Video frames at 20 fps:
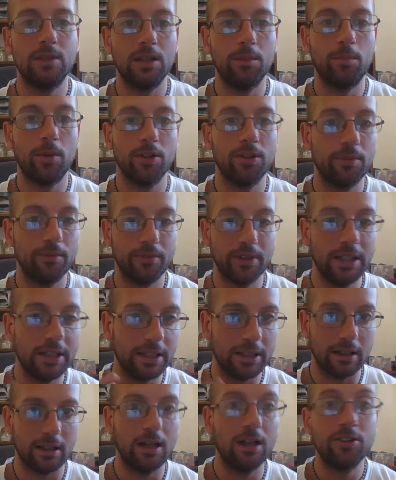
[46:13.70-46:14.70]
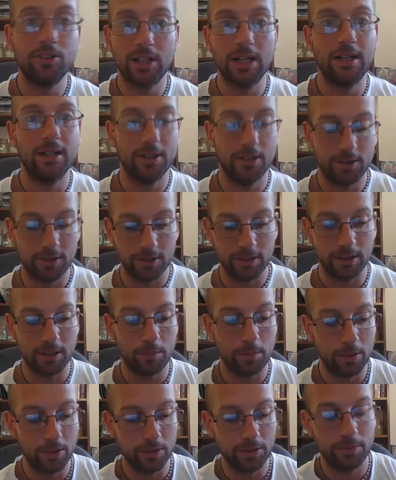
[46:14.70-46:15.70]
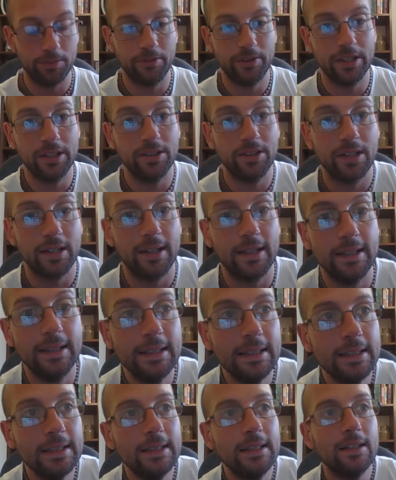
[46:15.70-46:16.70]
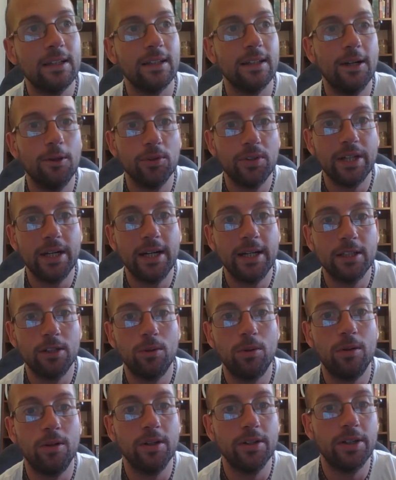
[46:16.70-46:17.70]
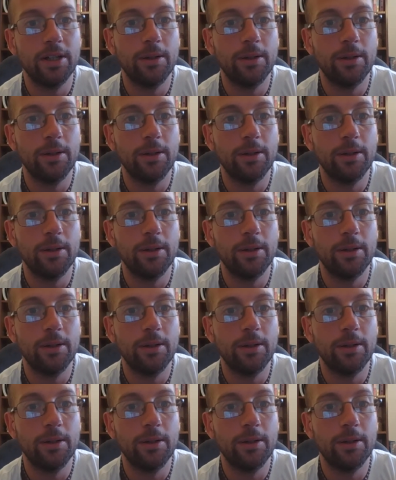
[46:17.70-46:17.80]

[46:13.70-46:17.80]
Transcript: put something in there. Skye, sorry, they put something in Skye, and that was their headquarters.